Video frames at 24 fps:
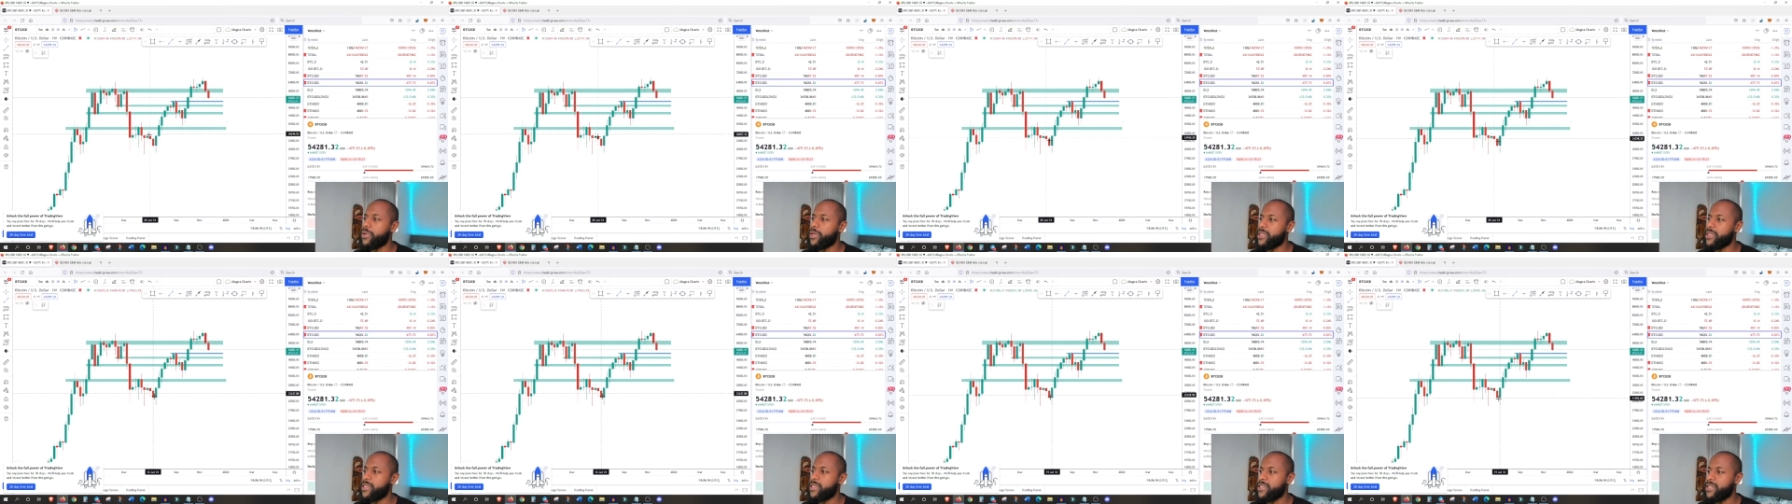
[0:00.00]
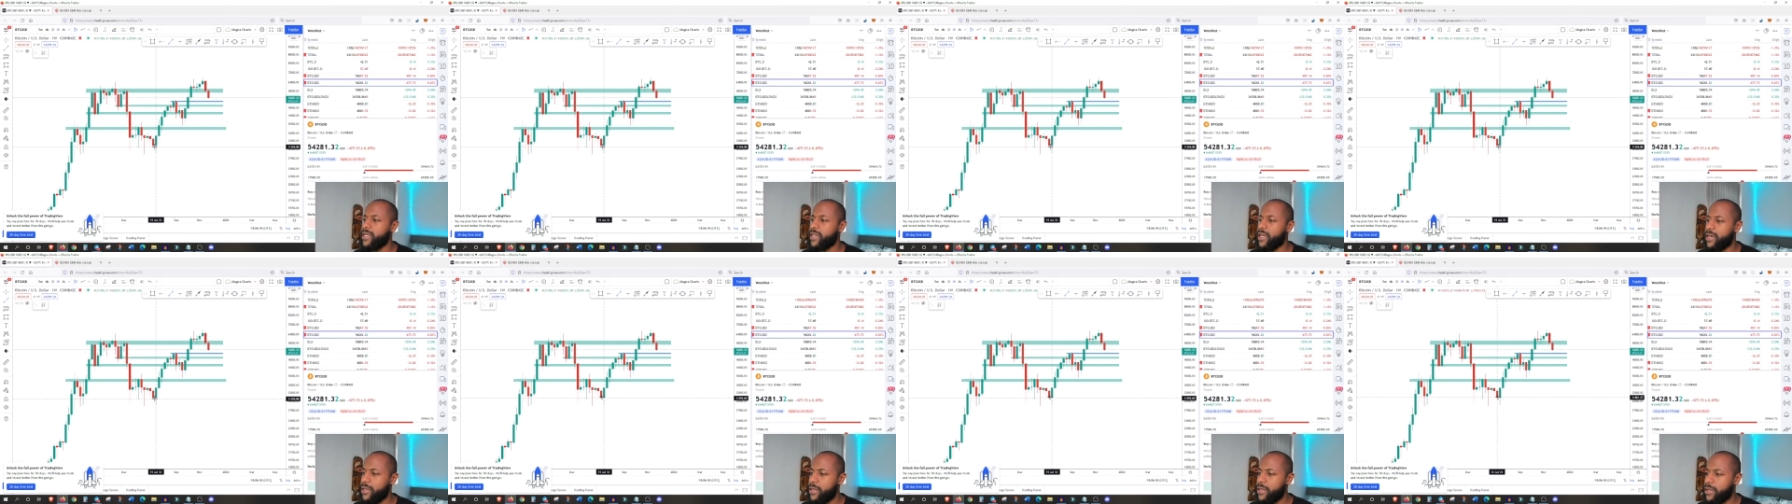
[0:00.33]
want to
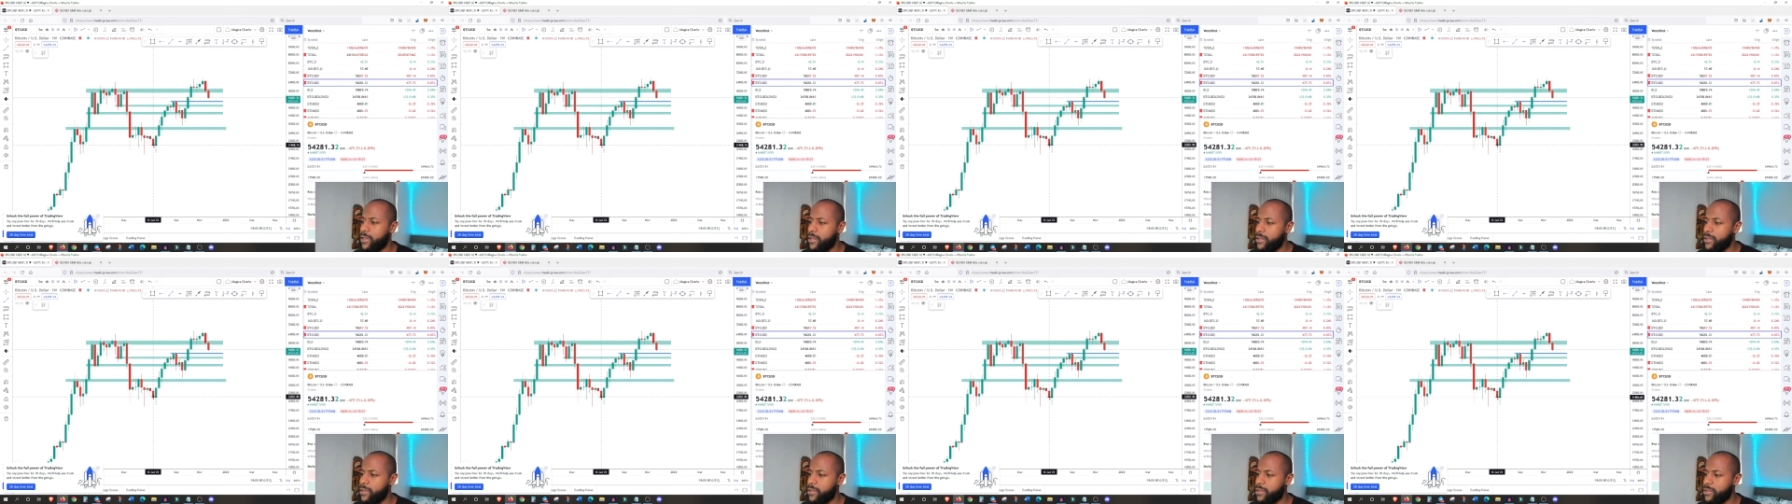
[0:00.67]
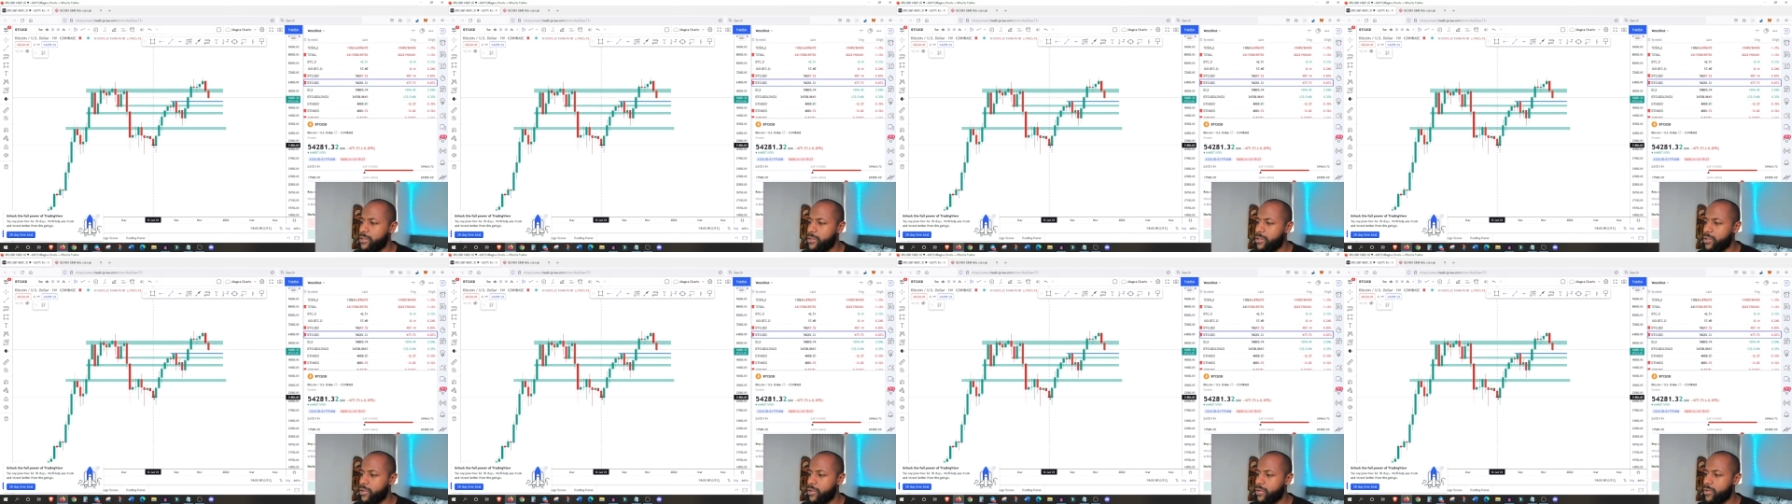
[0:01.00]
see that.
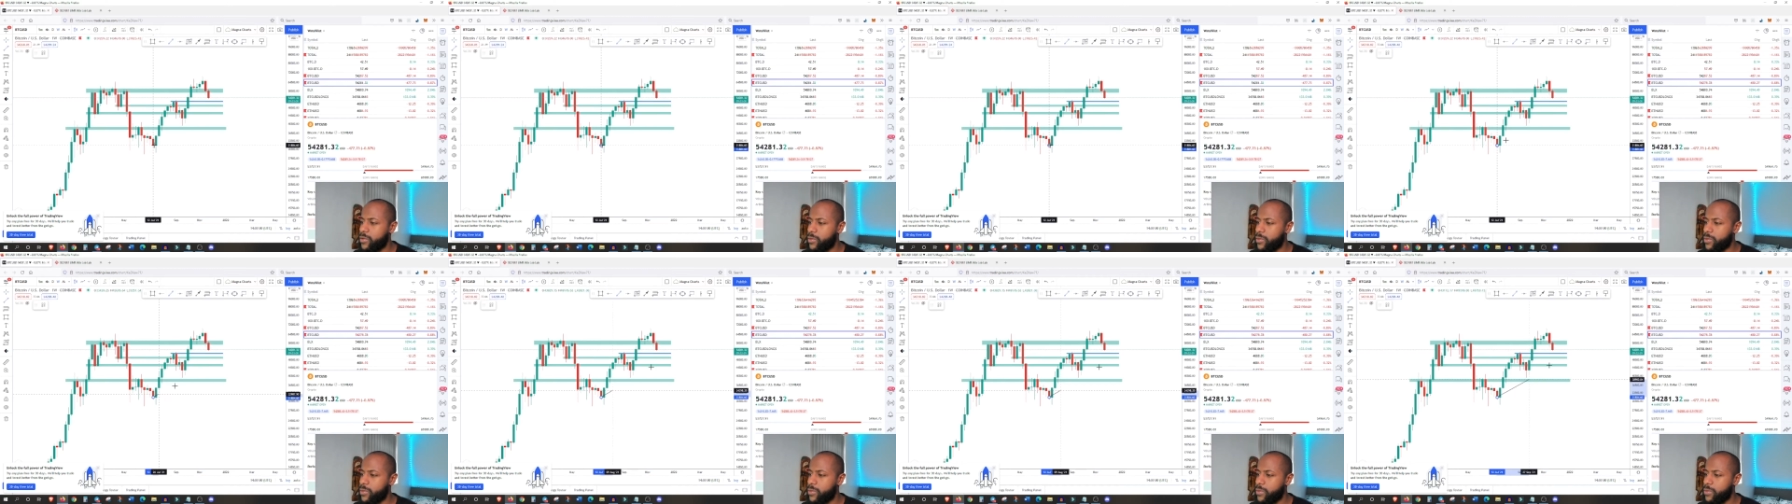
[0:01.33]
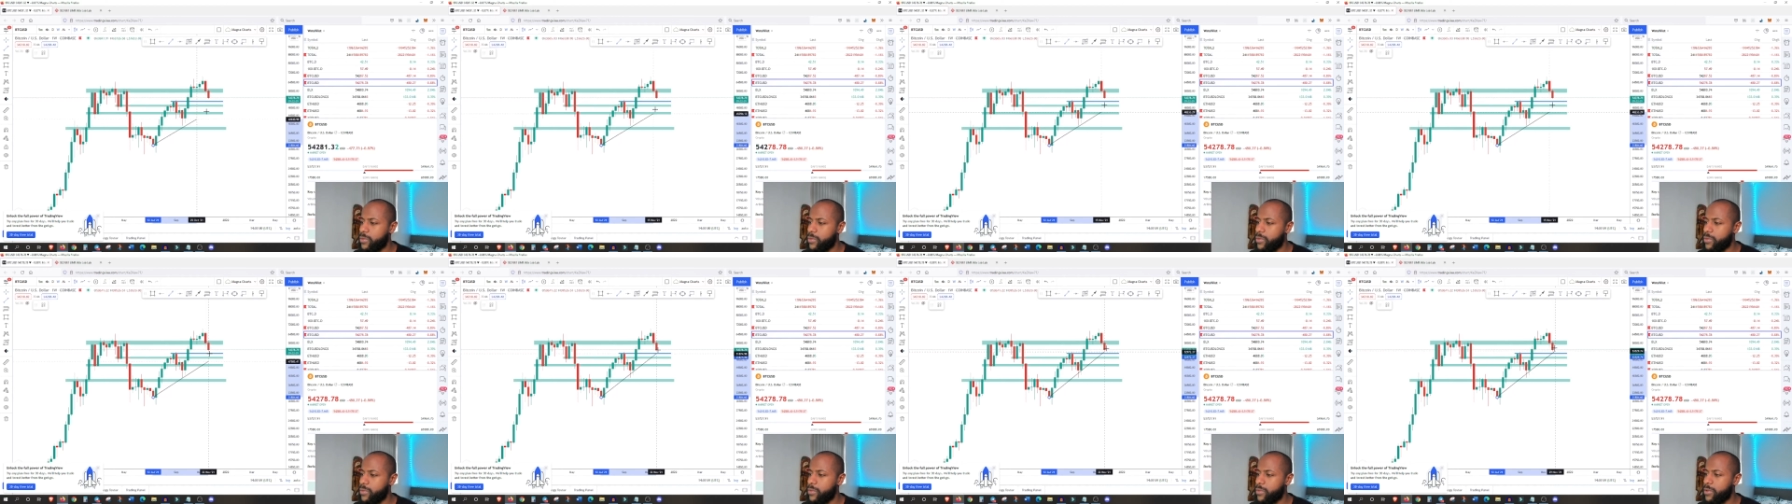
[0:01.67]

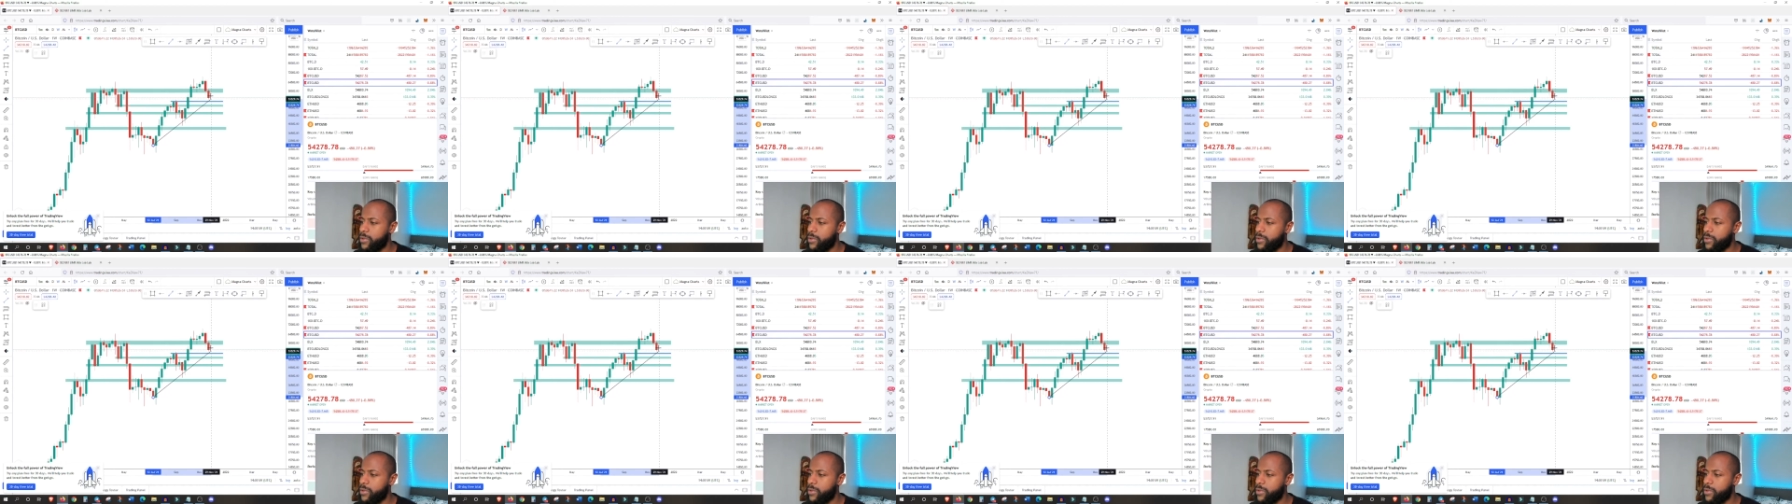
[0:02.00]
So